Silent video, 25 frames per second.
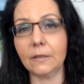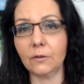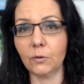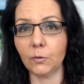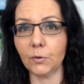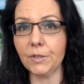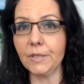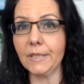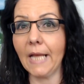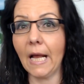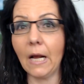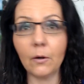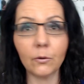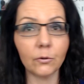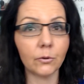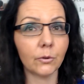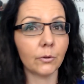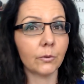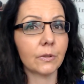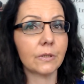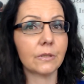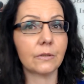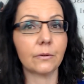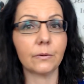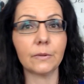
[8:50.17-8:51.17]
those
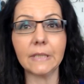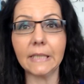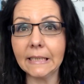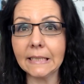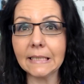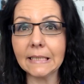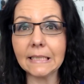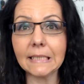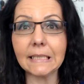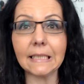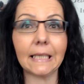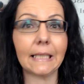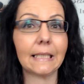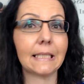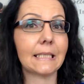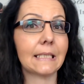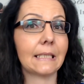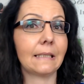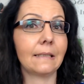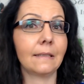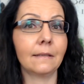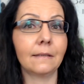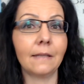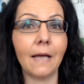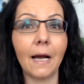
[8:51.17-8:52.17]
downloads, those insights,
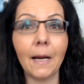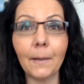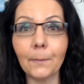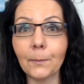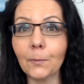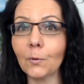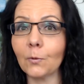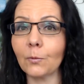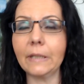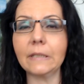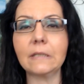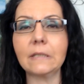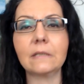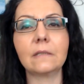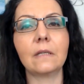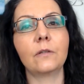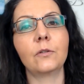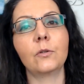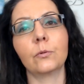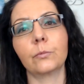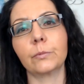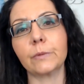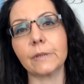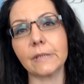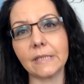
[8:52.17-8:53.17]
the upgrades that
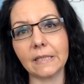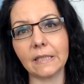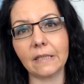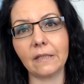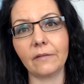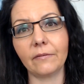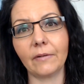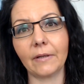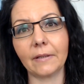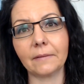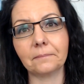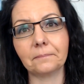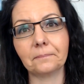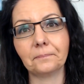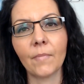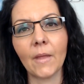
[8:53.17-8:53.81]
you're receiving.